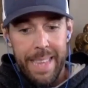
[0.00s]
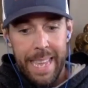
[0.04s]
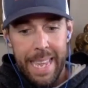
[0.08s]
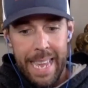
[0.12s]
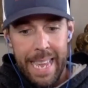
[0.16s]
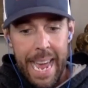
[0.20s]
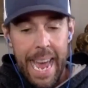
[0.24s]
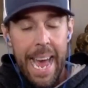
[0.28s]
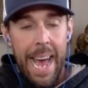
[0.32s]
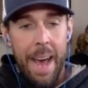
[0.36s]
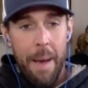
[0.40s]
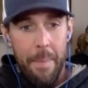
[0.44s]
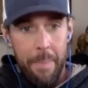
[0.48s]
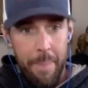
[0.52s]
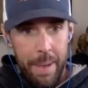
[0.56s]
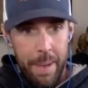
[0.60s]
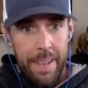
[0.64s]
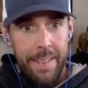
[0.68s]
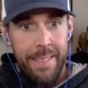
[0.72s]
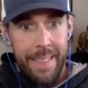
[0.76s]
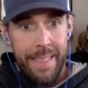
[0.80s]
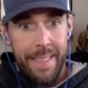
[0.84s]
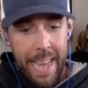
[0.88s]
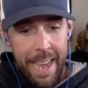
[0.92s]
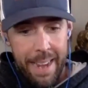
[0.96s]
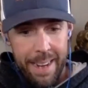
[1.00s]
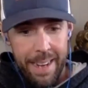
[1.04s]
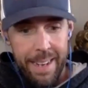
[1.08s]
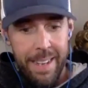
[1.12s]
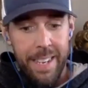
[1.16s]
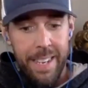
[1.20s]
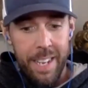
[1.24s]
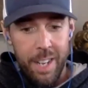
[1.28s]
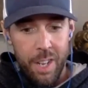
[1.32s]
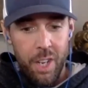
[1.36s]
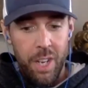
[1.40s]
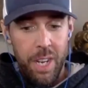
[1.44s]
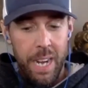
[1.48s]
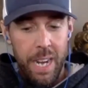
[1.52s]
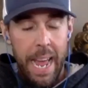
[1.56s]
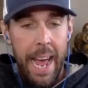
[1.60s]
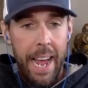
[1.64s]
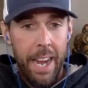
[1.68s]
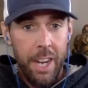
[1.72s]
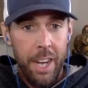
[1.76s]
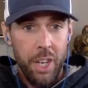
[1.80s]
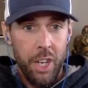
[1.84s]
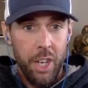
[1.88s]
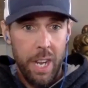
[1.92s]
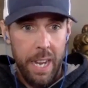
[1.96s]
the gap it's that intention
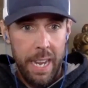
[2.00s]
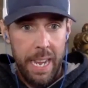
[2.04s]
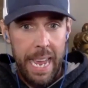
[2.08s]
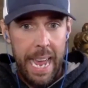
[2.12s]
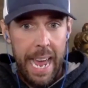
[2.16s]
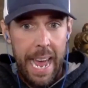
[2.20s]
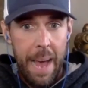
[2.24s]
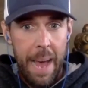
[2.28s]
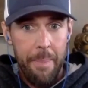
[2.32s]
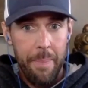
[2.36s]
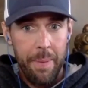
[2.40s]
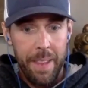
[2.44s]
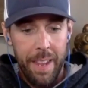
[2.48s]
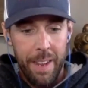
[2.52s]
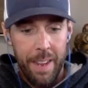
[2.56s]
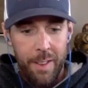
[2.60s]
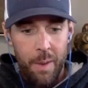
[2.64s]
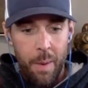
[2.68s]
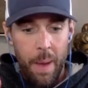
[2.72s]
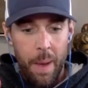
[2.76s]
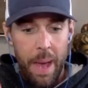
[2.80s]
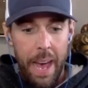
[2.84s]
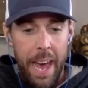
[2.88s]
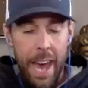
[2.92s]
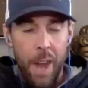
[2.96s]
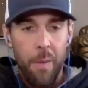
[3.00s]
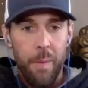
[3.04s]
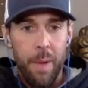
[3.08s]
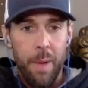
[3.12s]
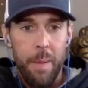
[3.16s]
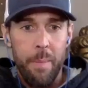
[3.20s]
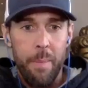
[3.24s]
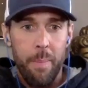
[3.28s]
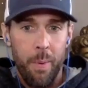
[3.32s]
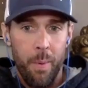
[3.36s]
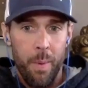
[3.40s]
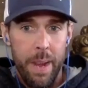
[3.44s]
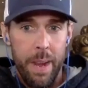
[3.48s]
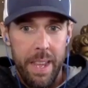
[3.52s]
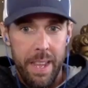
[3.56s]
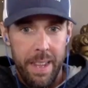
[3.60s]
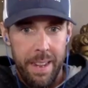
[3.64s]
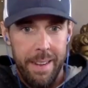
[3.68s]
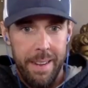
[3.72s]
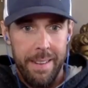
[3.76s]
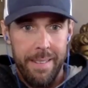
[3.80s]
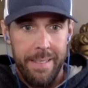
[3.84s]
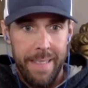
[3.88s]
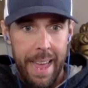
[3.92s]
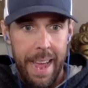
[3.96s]
action gap like so how do we
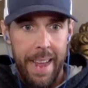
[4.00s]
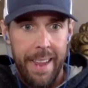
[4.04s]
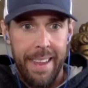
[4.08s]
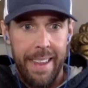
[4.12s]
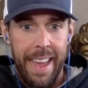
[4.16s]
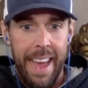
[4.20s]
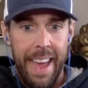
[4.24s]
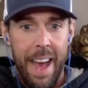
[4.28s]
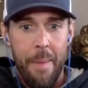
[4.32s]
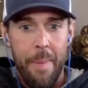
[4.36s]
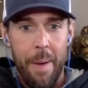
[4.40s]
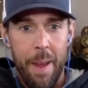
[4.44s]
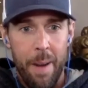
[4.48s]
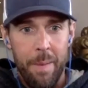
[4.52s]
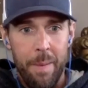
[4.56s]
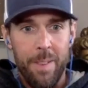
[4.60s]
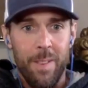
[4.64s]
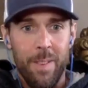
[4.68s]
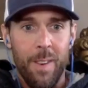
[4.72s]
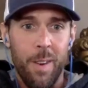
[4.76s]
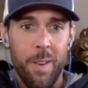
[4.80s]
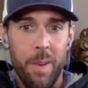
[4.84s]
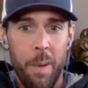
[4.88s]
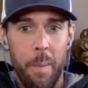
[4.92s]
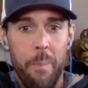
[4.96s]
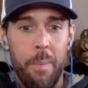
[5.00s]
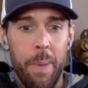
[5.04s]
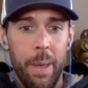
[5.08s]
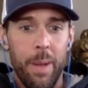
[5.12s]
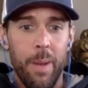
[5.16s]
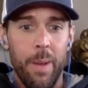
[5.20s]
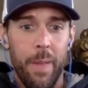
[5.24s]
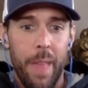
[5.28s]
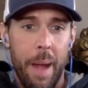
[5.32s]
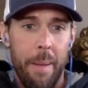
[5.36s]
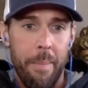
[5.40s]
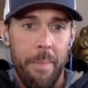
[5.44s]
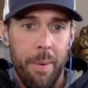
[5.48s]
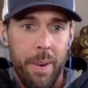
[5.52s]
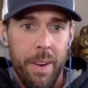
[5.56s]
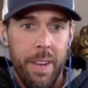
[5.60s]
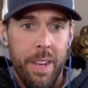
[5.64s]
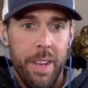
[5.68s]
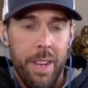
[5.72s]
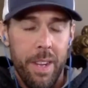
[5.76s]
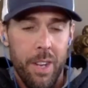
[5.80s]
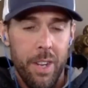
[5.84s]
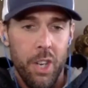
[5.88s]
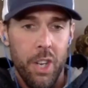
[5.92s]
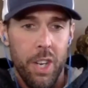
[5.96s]
bridge that gap how do we start to build that
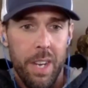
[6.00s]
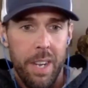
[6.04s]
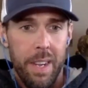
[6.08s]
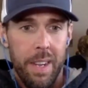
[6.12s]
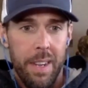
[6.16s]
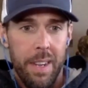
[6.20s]
bridge